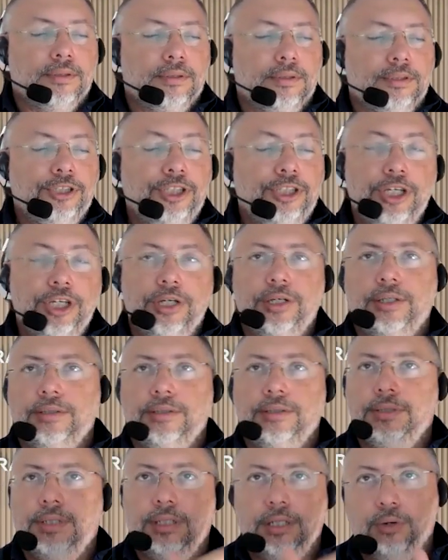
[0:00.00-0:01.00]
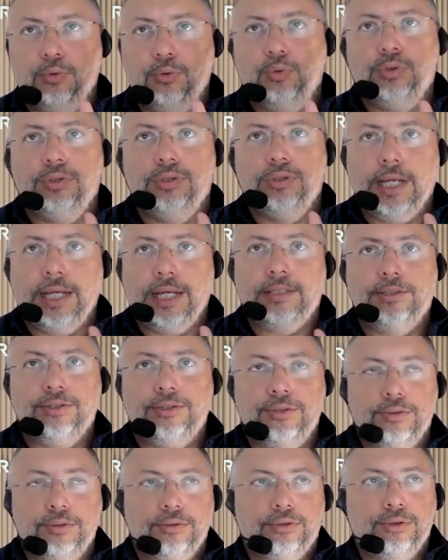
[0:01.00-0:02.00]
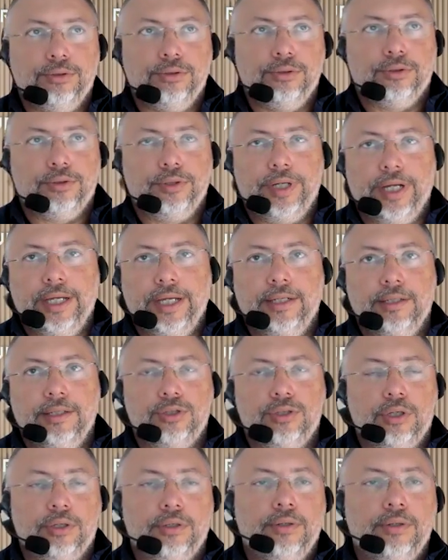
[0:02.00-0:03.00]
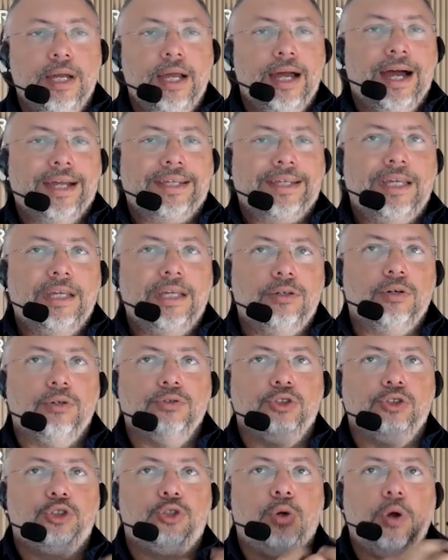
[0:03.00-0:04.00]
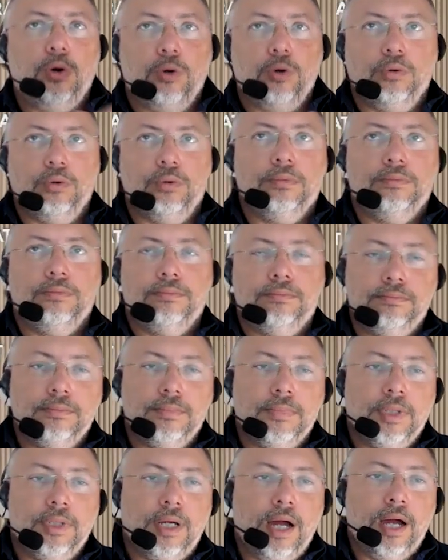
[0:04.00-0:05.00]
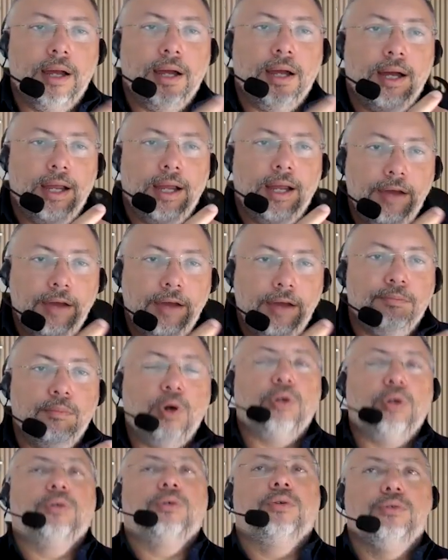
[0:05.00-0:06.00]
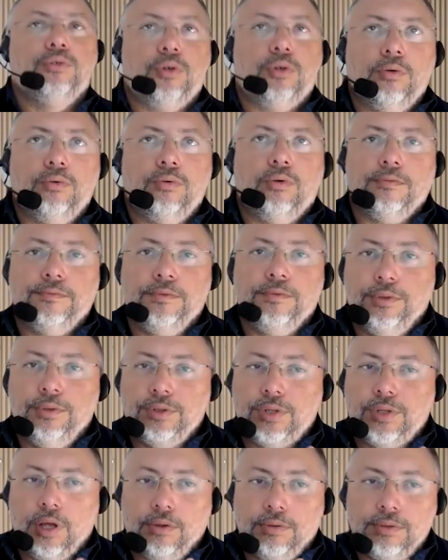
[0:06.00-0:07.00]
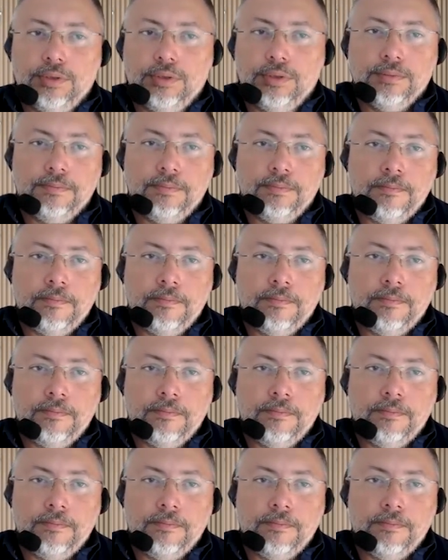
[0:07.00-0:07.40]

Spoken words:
near that I would like to create it. So I can control. I have more control of the results.